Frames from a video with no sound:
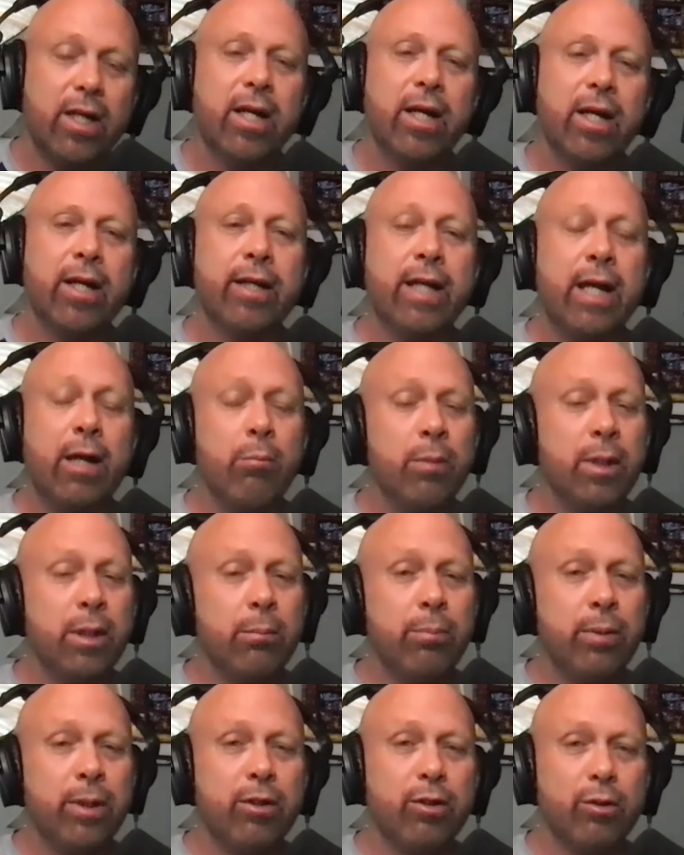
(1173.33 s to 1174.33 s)
And that may
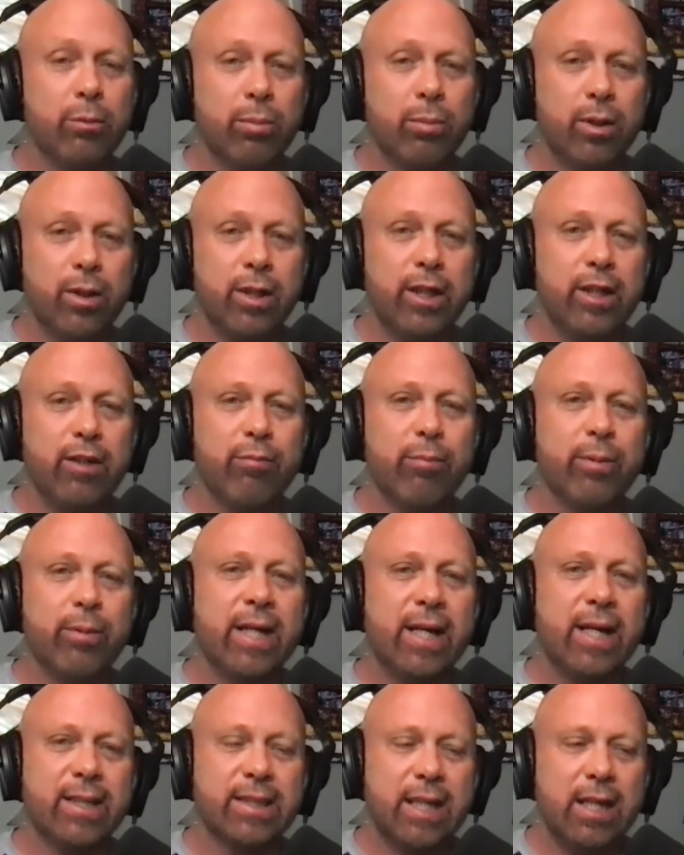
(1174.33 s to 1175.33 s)
be your belief, but
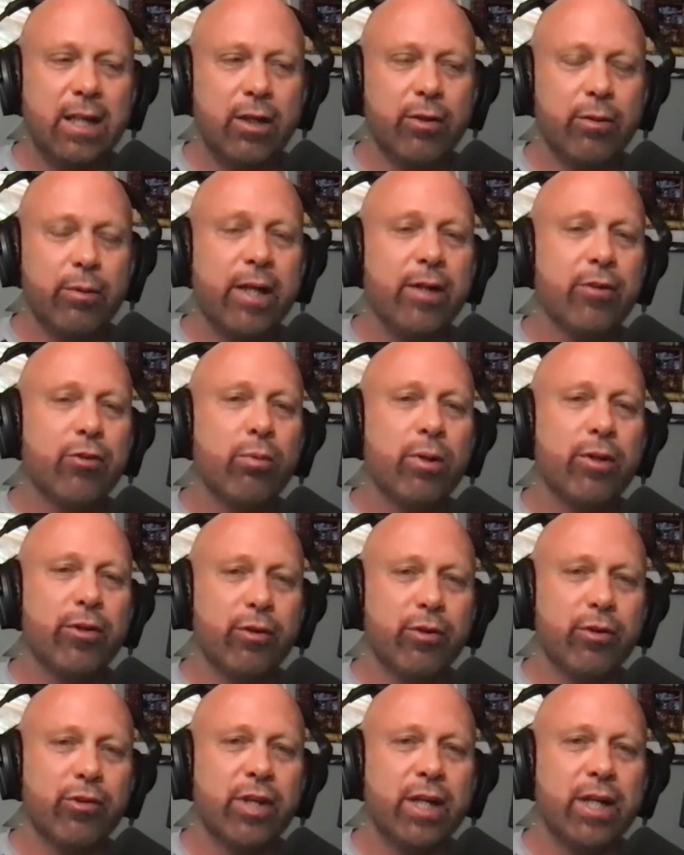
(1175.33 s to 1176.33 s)
that's how that's what
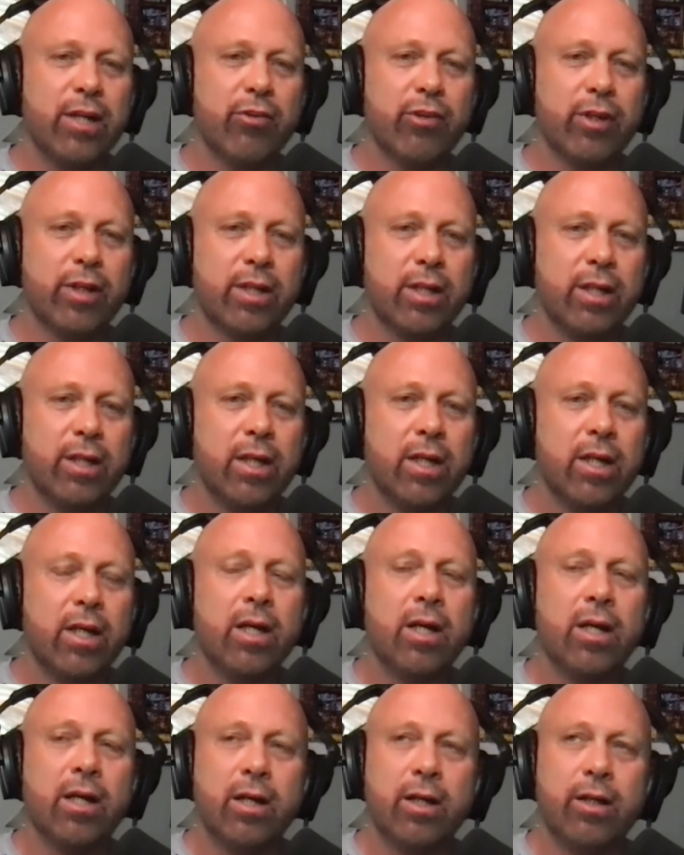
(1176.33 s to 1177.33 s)
they're saying. It's like
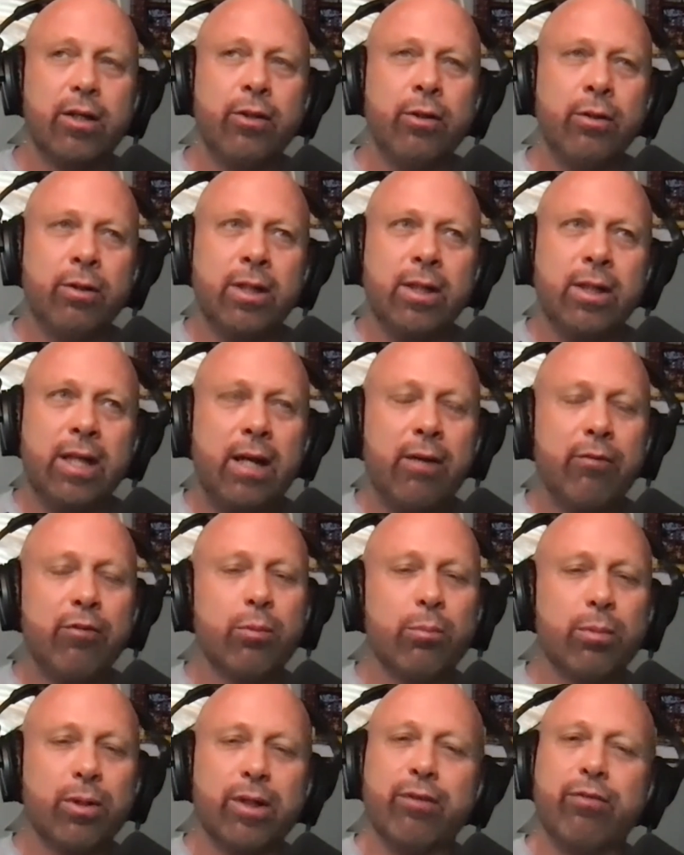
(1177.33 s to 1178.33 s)
you can have
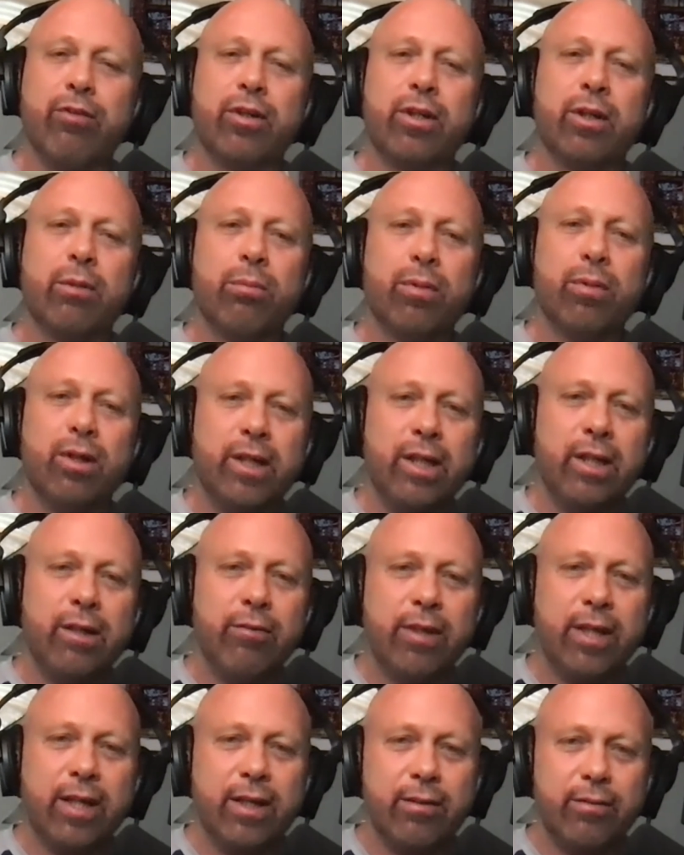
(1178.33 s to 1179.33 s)
your belief. You can
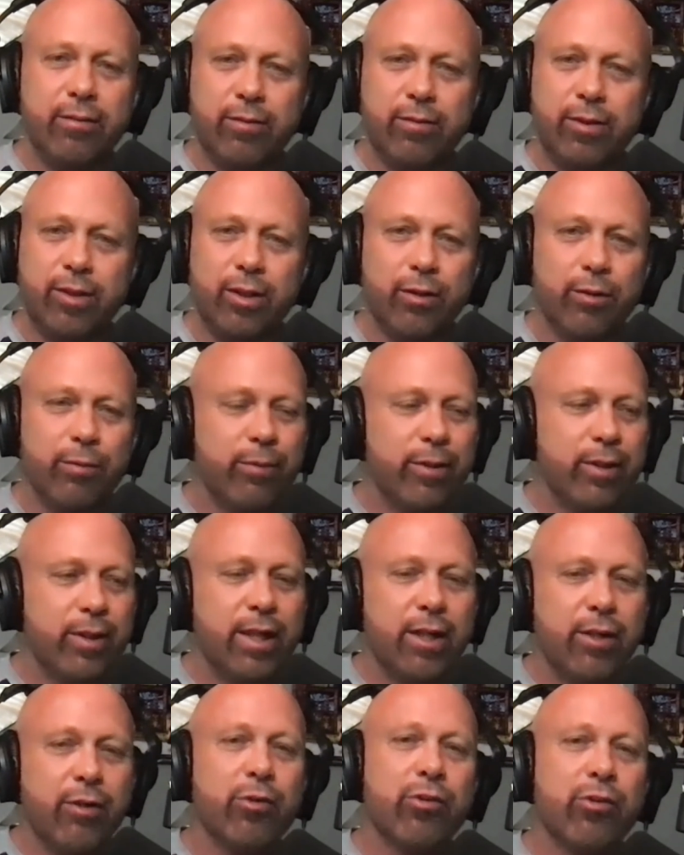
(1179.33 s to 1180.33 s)
believe that you know the
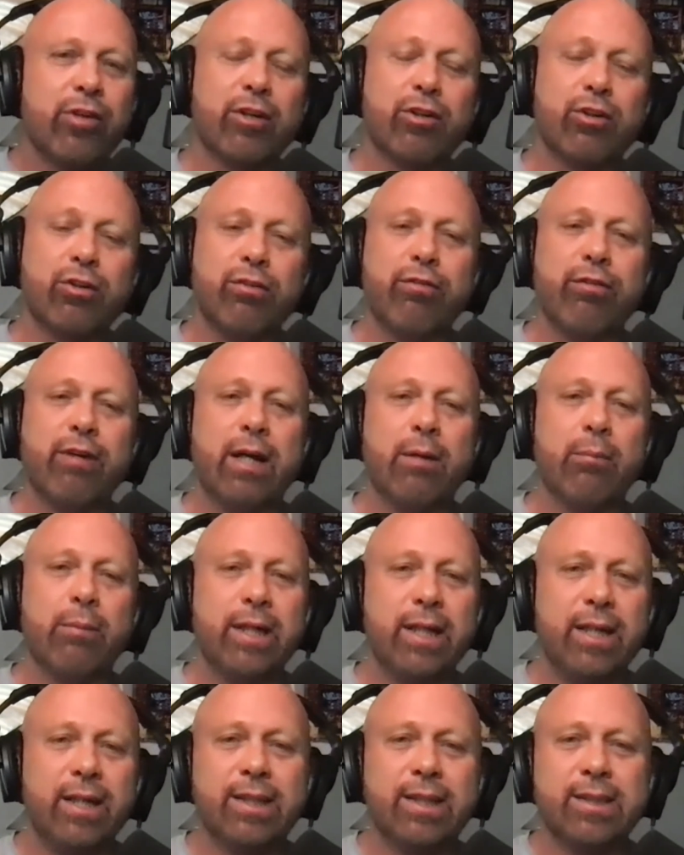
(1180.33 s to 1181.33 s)
heterosexual family
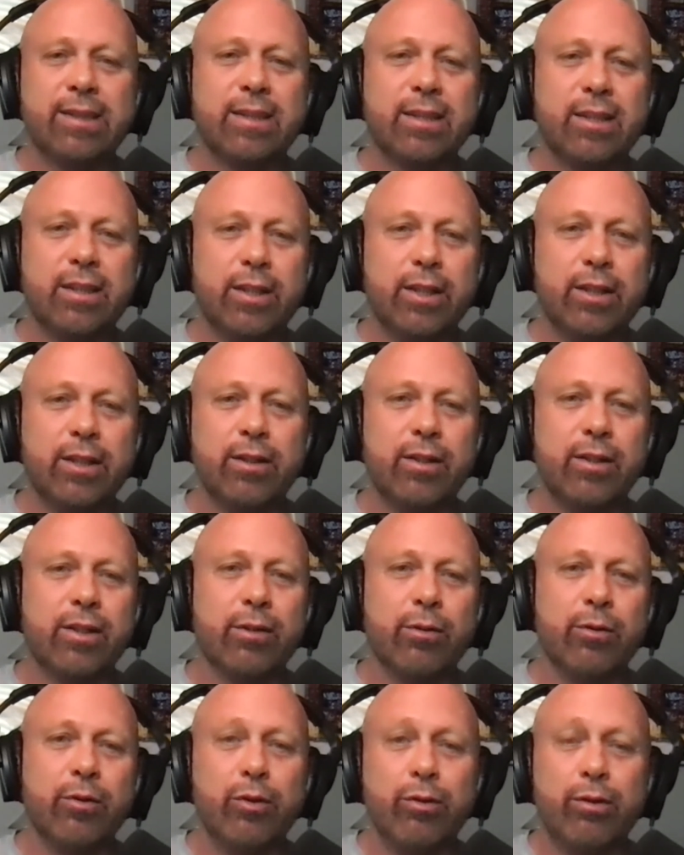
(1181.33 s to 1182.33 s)
is the
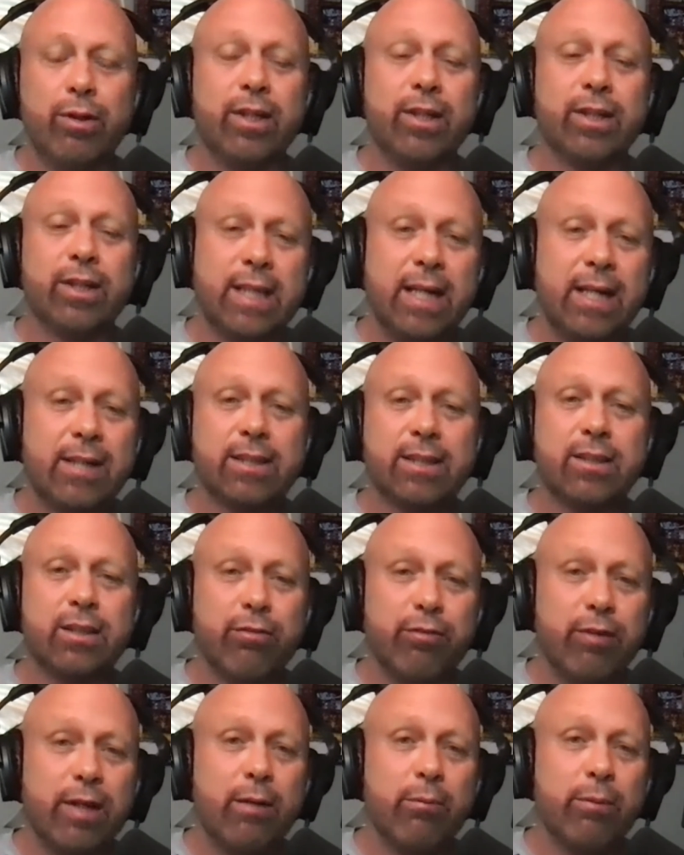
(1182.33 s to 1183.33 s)
the nucleus. That's the
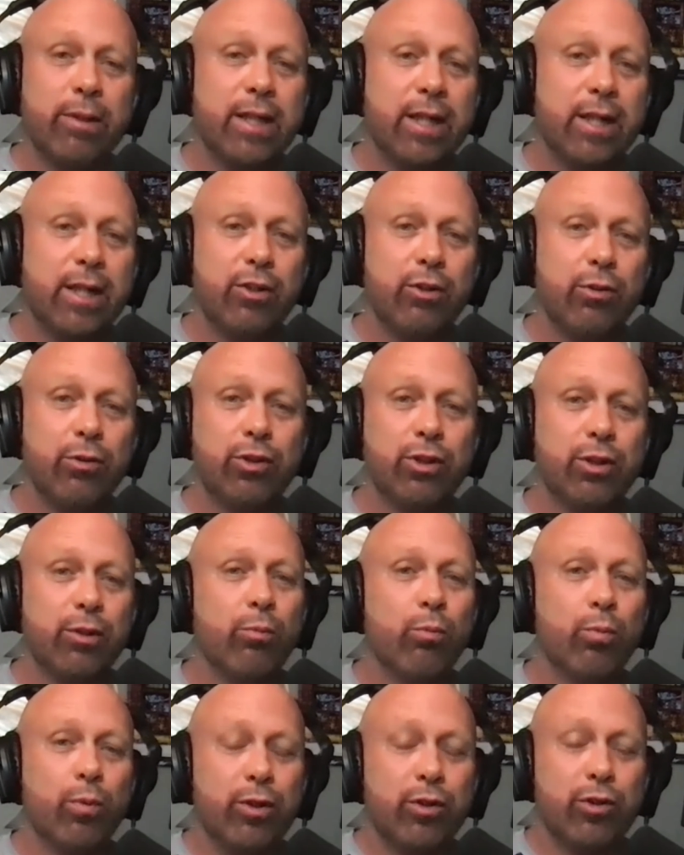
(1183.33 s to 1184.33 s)
family that you
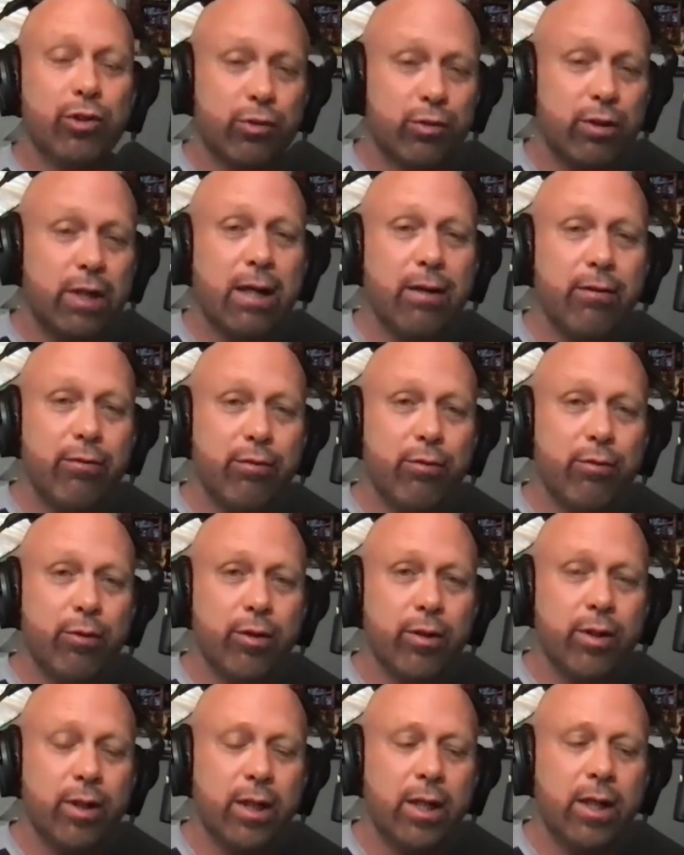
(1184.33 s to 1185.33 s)
should strive for.